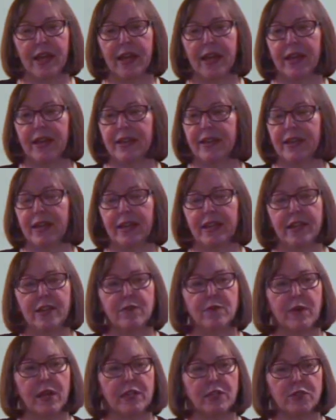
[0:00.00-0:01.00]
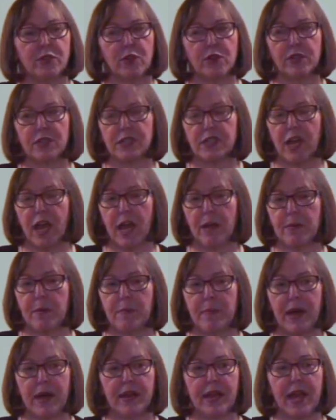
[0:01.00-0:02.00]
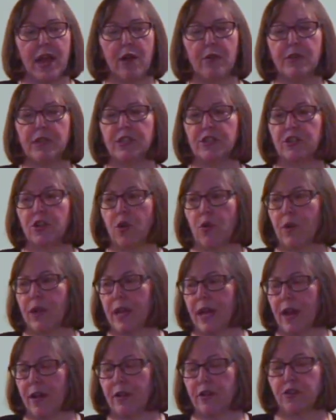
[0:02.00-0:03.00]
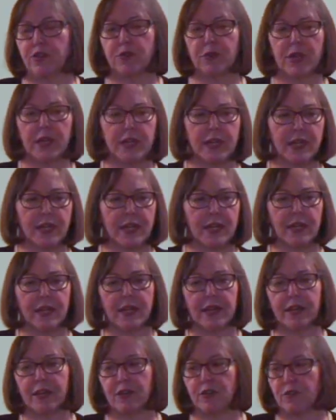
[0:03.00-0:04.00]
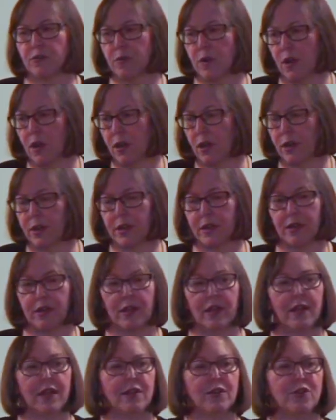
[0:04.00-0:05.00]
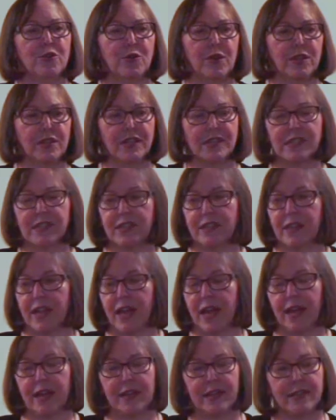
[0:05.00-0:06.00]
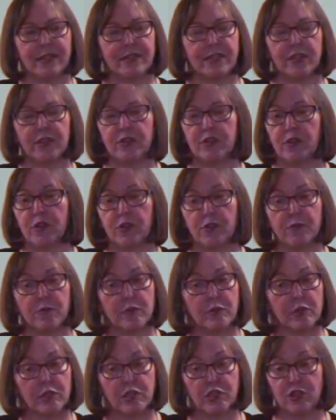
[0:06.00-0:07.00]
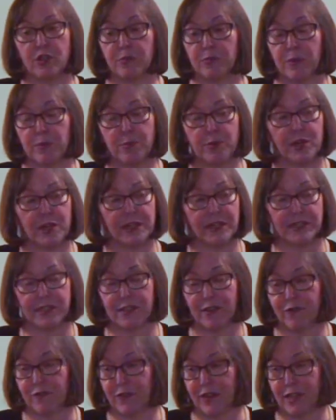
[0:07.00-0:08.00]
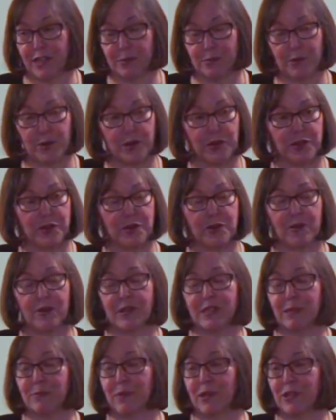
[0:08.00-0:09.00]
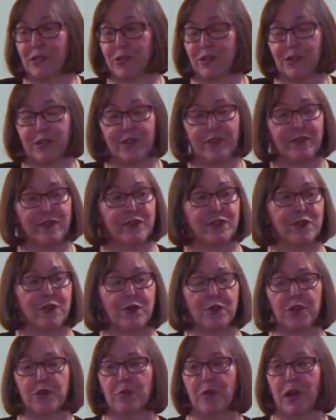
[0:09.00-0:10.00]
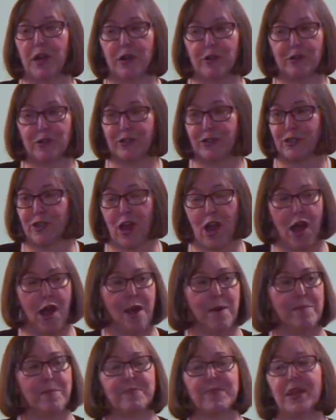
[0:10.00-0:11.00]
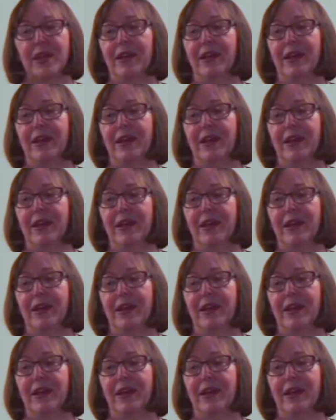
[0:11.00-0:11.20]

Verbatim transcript: and he writes all the time about how he's going out and drinking and getting drunk and doing this and that. And I said, you know, you really shouldn't be putting this on Facebook, you know, especially if, you know, you want a good job.